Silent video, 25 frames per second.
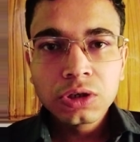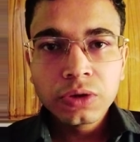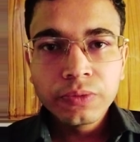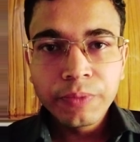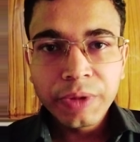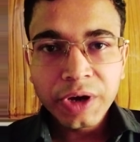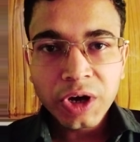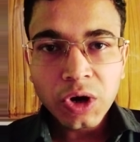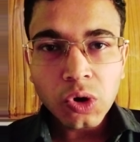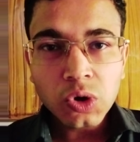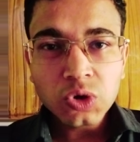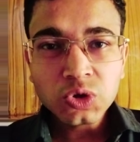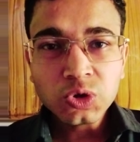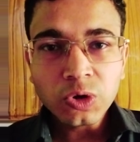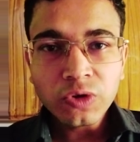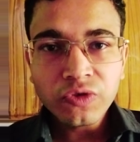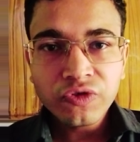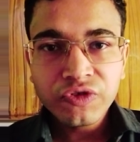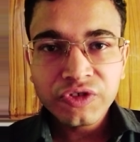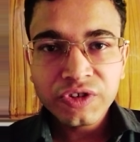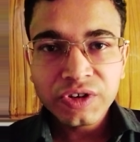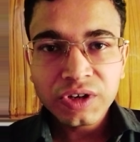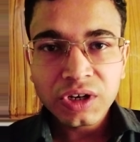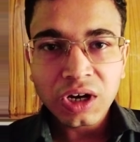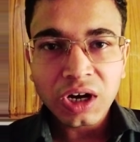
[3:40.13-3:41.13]
because
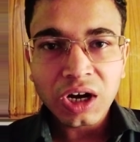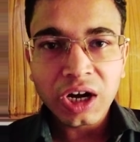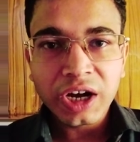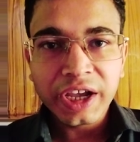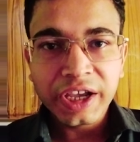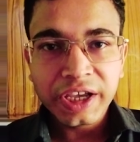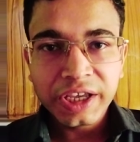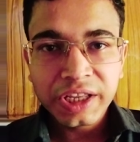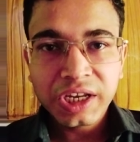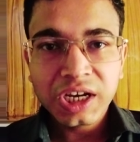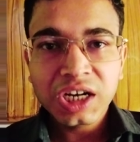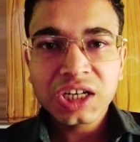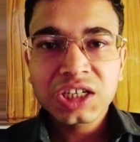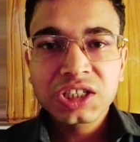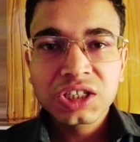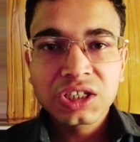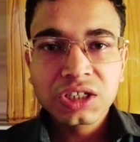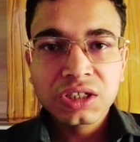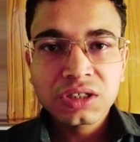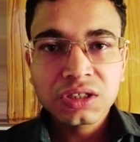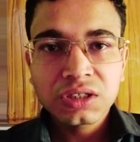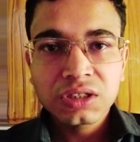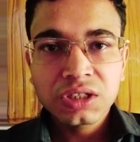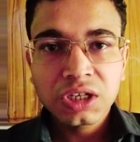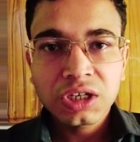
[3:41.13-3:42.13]
of again it's
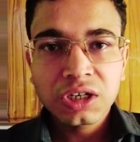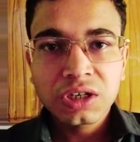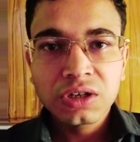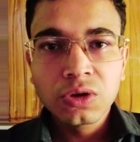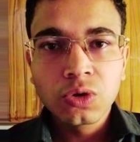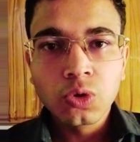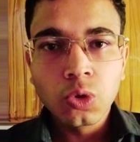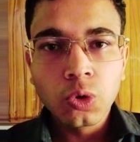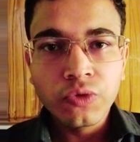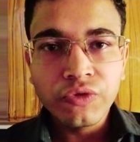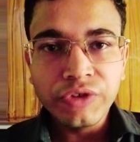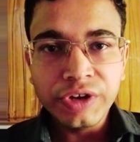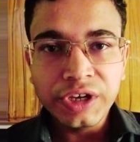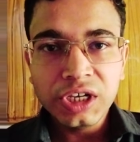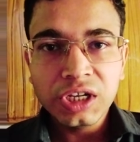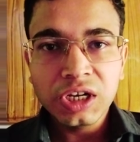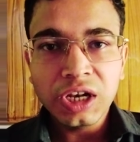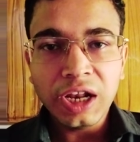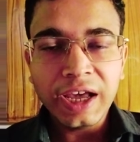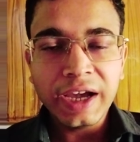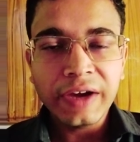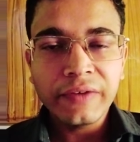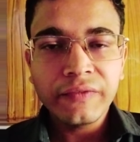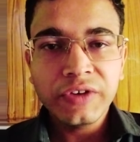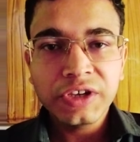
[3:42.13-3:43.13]
the Groovy
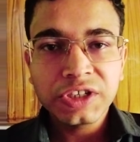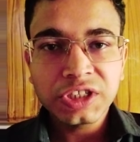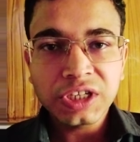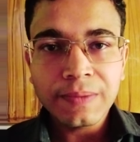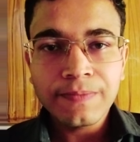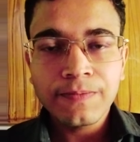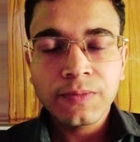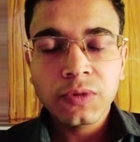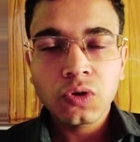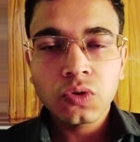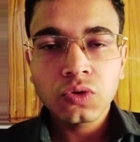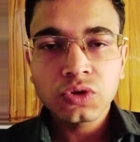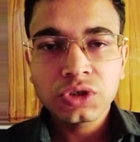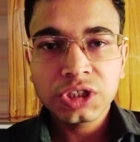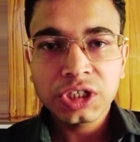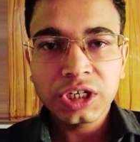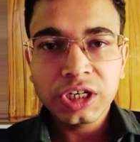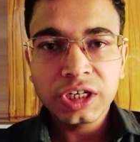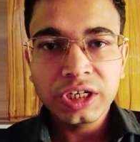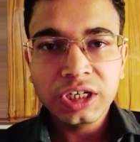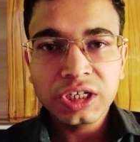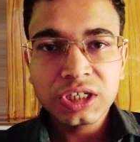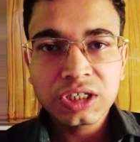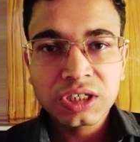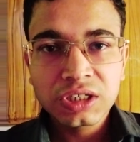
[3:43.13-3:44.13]
language approach
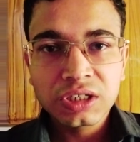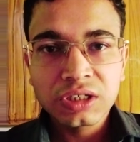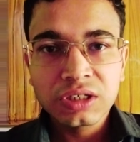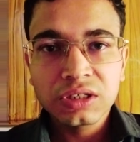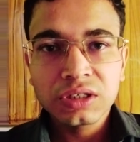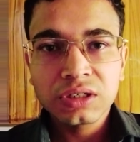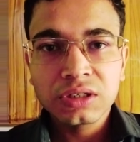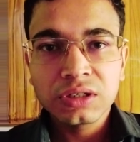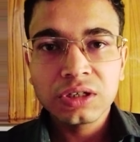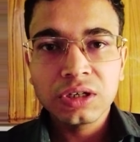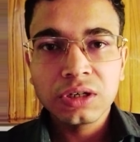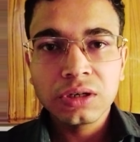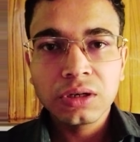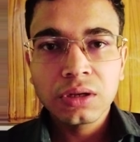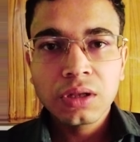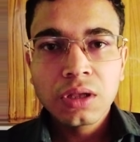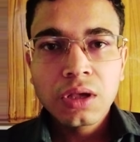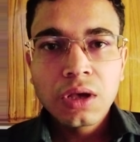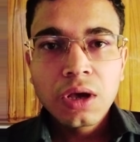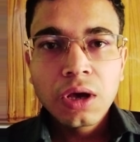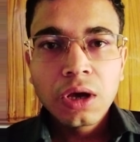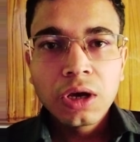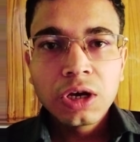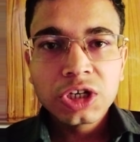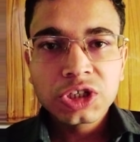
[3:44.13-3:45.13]
and it's
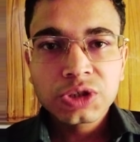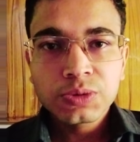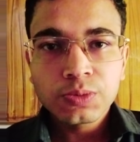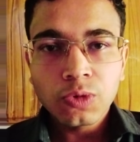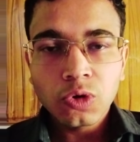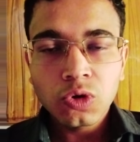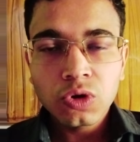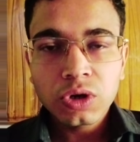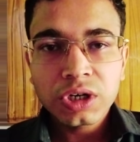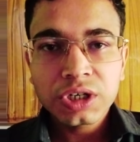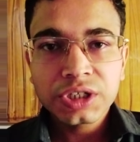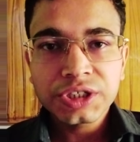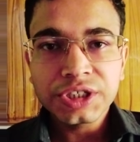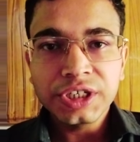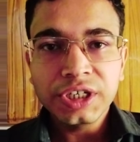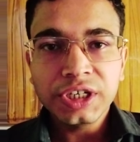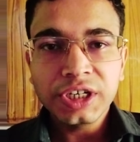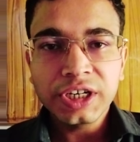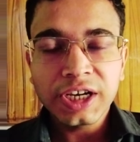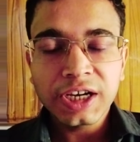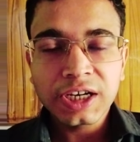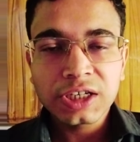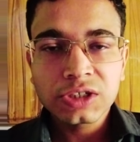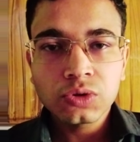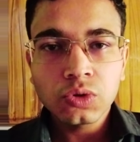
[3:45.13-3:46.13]
smaller
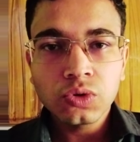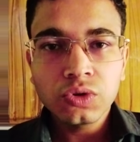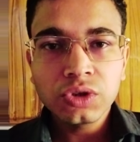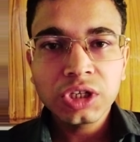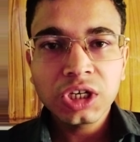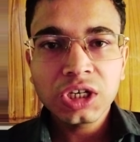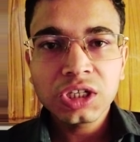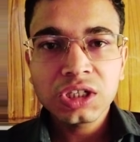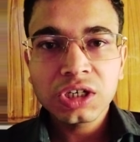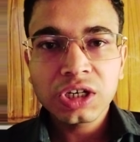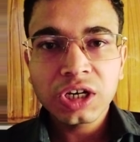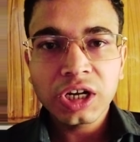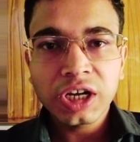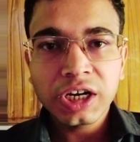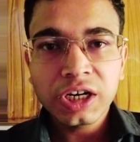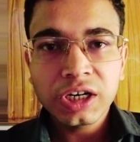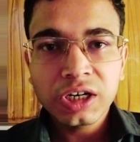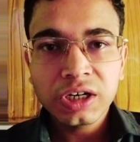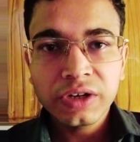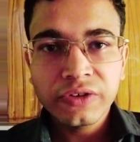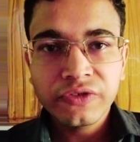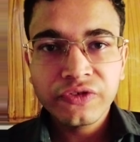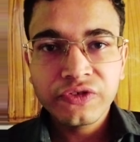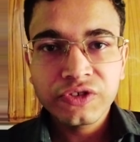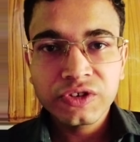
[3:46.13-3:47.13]
syntax. On the other
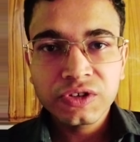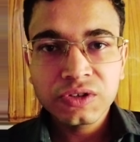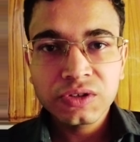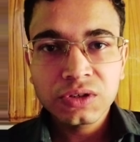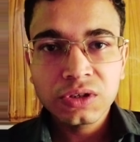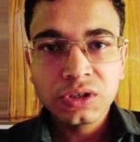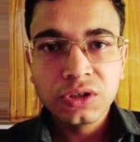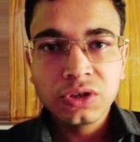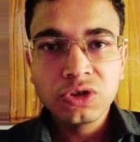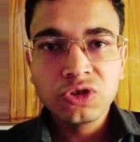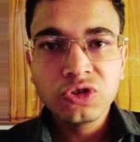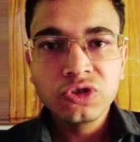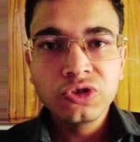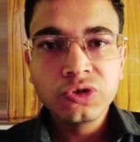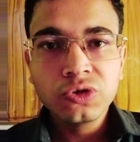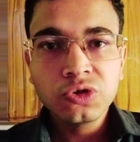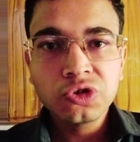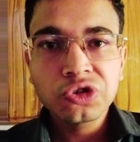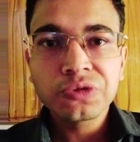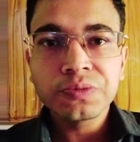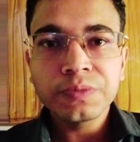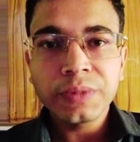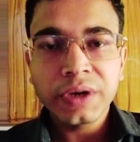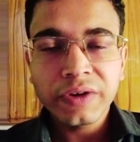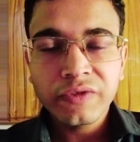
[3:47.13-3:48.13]
hand, if you
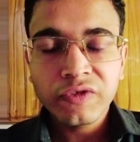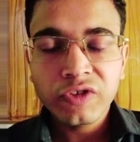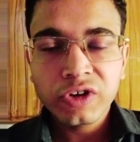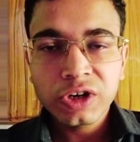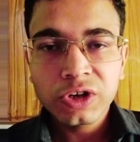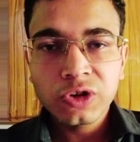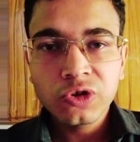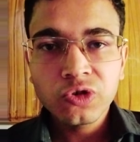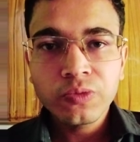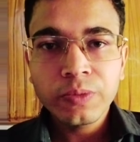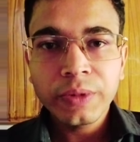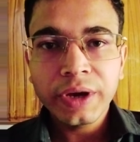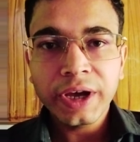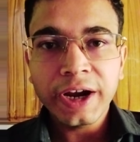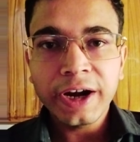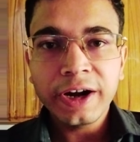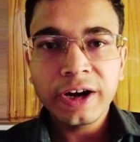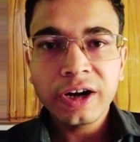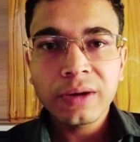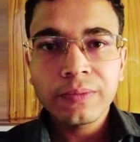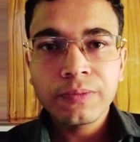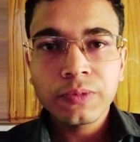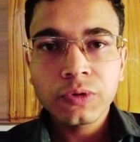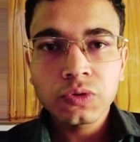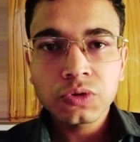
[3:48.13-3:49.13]
use Maven, you may
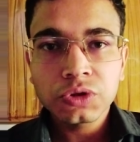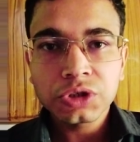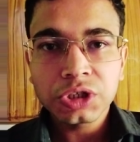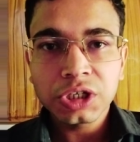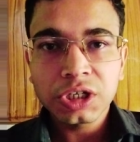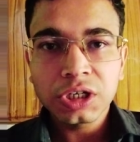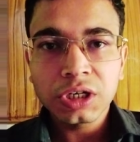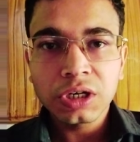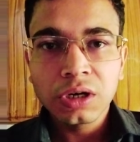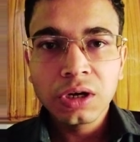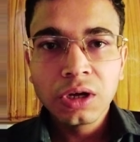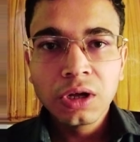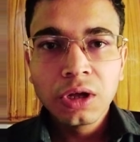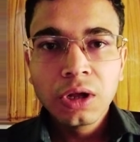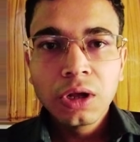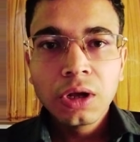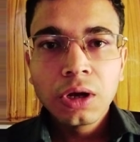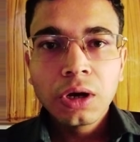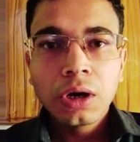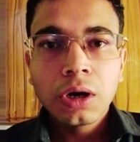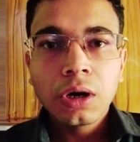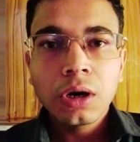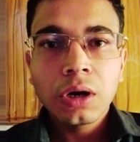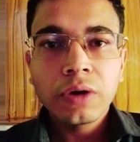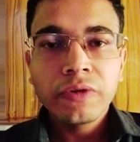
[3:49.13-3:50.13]
end up using
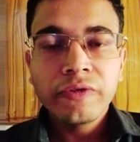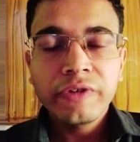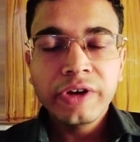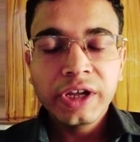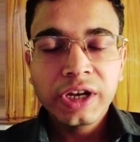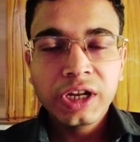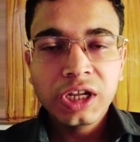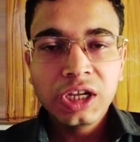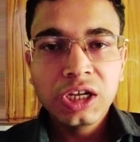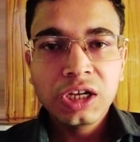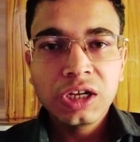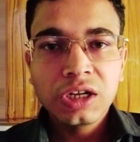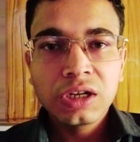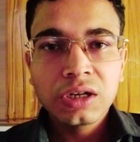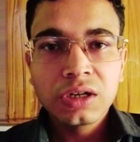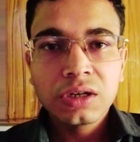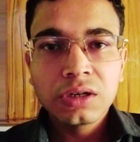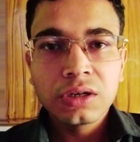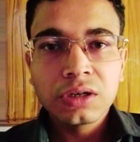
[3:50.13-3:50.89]
very